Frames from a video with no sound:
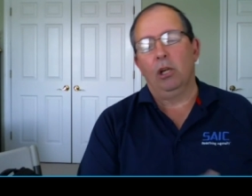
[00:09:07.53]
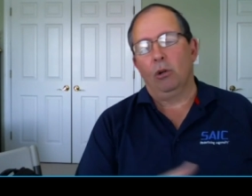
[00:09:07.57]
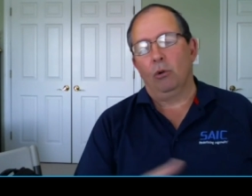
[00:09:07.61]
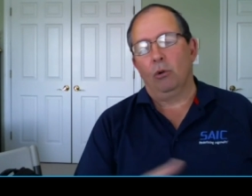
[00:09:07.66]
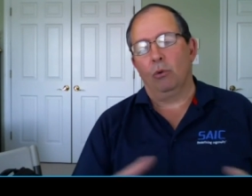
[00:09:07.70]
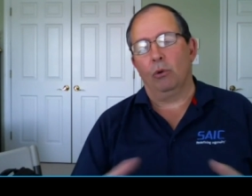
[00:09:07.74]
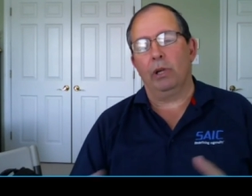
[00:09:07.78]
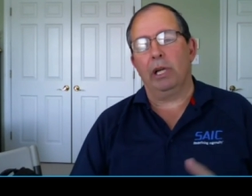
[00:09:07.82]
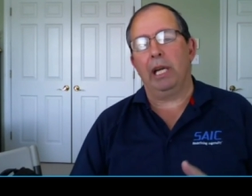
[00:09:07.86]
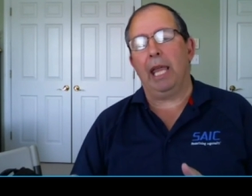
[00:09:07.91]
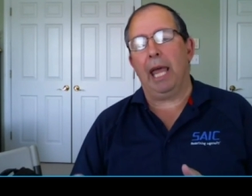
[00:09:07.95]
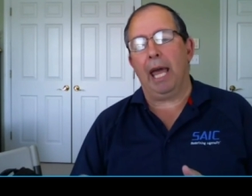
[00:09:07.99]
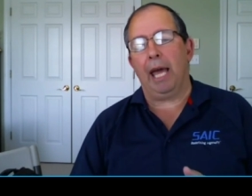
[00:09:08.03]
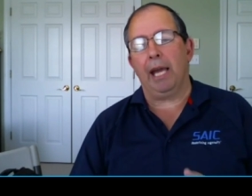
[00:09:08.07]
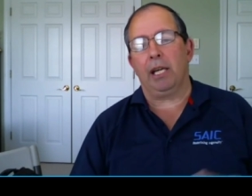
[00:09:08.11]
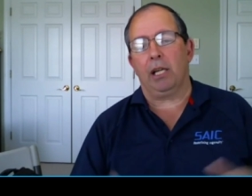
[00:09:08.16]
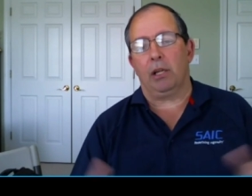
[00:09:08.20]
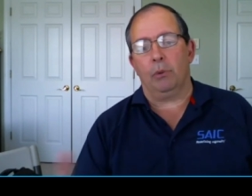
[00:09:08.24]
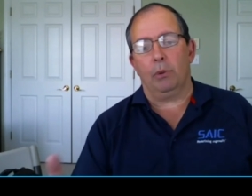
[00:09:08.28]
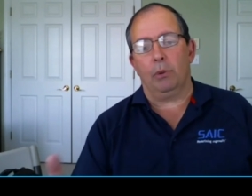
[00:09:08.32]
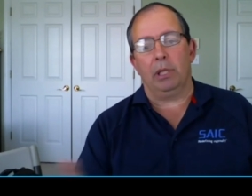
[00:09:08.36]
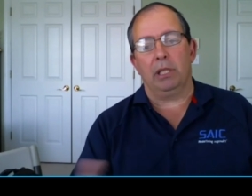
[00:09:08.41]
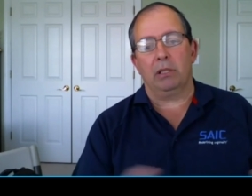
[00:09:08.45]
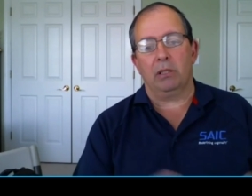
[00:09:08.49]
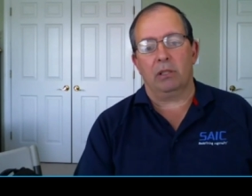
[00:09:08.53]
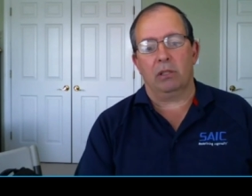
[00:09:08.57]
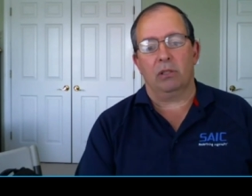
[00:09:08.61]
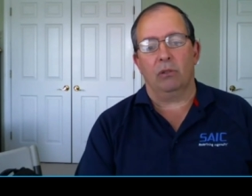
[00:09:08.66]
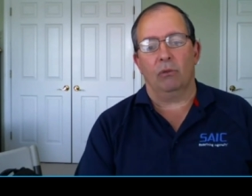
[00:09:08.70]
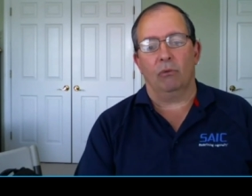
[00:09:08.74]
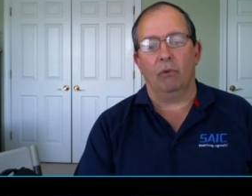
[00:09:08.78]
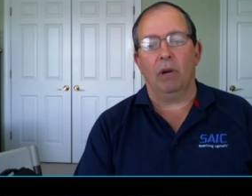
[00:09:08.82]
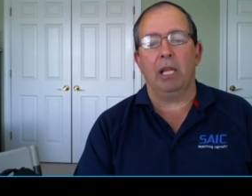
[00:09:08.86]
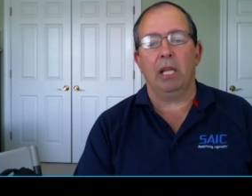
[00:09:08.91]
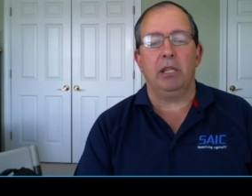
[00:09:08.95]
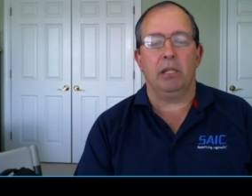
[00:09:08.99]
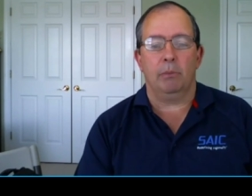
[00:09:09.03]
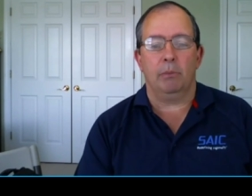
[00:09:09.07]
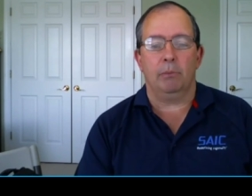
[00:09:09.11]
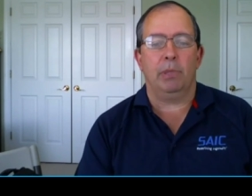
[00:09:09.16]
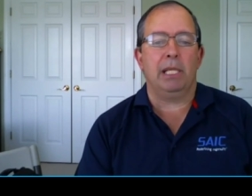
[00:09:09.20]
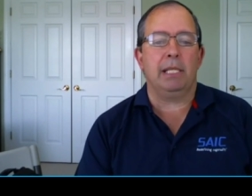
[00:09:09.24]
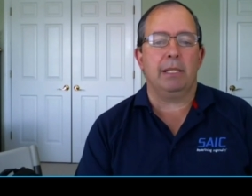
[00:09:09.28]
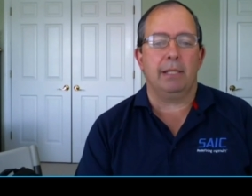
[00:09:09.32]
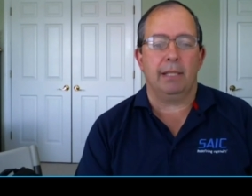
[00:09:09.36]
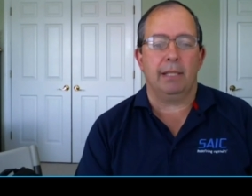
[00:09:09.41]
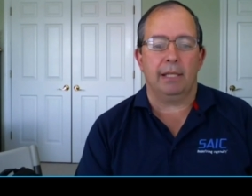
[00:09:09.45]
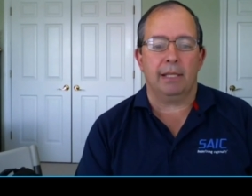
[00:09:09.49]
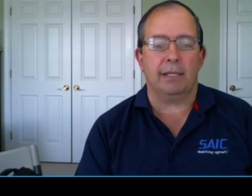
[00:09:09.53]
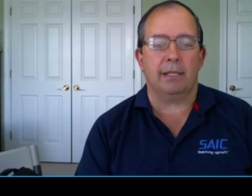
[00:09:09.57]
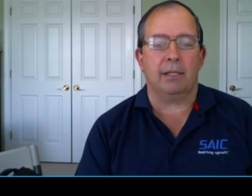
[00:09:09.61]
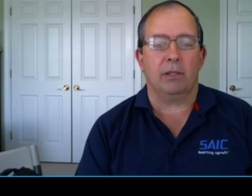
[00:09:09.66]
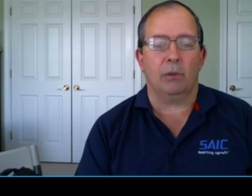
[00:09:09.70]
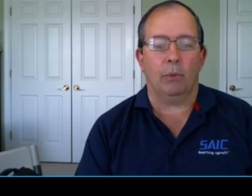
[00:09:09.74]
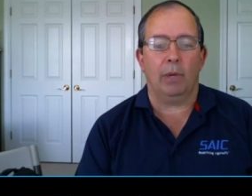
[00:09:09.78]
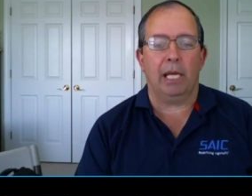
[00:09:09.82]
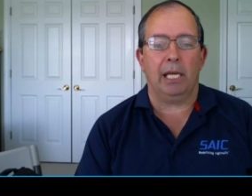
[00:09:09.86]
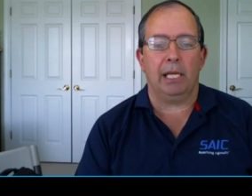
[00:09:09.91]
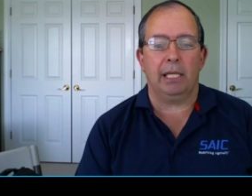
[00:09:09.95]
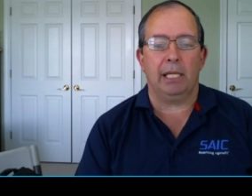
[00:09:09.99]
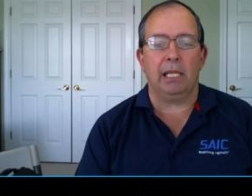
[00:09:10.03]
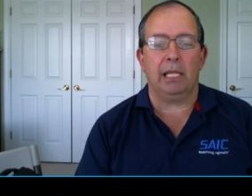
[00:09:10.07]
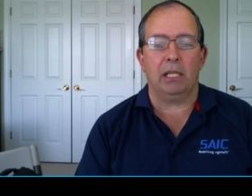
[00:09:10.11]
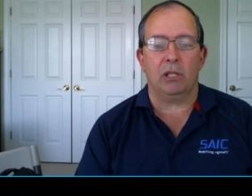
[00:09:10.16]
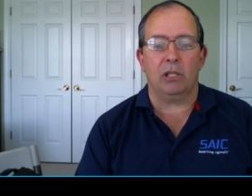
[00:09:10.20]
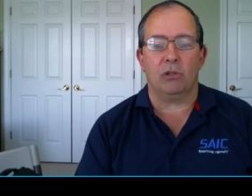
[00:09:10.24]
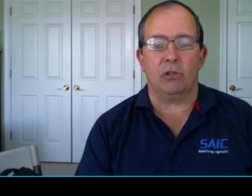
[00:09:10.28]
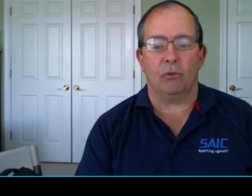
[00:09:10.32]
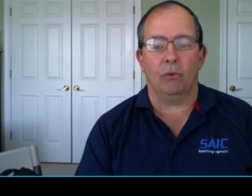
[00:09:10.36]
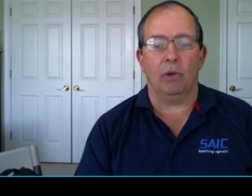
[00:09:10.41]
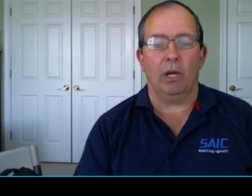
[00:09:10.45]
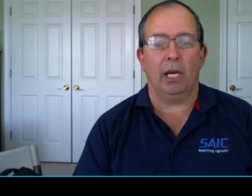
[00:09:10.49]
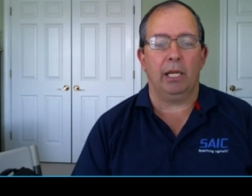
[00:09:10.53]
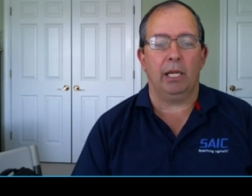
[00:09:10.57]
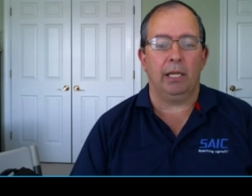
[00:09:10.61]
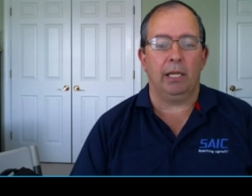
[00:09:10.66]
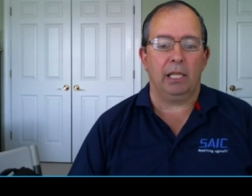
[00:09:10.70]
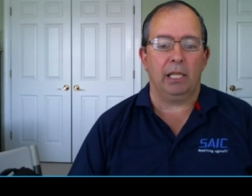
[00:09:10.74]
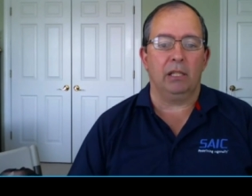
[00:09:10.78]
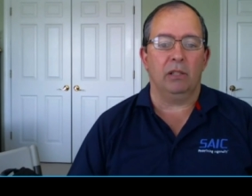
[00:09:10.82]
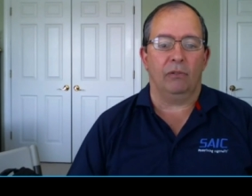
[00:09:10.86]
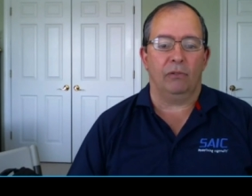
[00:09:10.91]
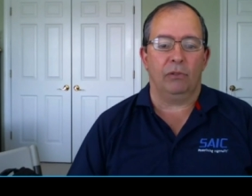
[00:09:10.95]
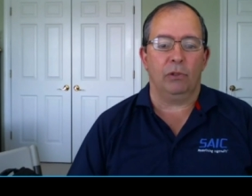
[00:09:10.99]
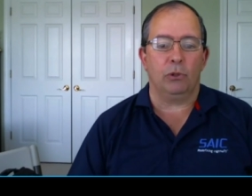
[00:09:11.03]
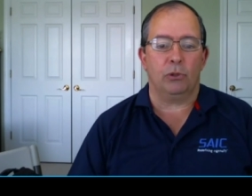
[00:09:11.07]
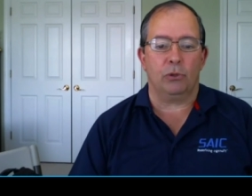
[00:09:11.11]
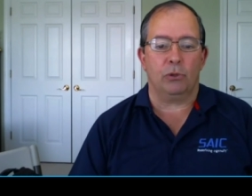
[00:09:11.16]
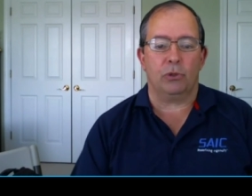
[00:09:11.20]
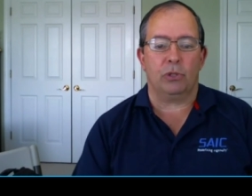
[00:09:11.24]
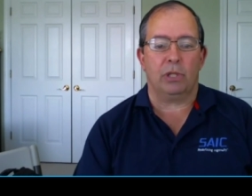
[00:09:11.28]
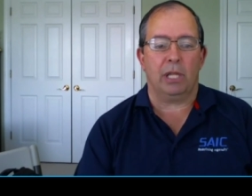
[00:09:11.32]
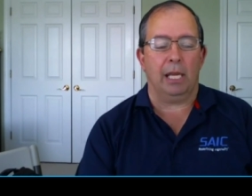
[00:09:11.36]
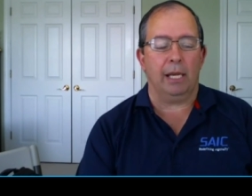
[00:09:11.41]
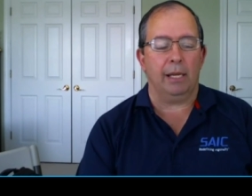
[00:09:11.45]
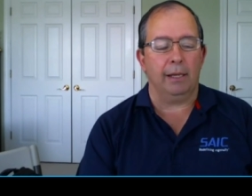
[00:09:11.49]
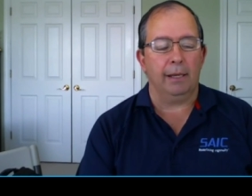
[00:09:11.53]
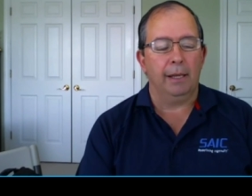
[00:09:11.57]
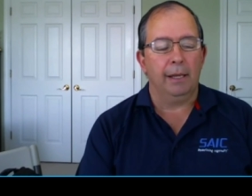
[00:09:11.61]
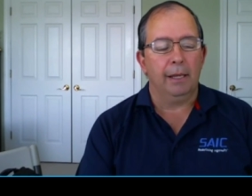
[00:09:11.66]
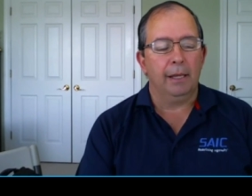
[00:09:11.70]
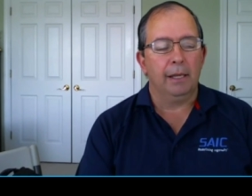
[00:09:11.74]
were inadequate to run the business the way it needed to run in the future state.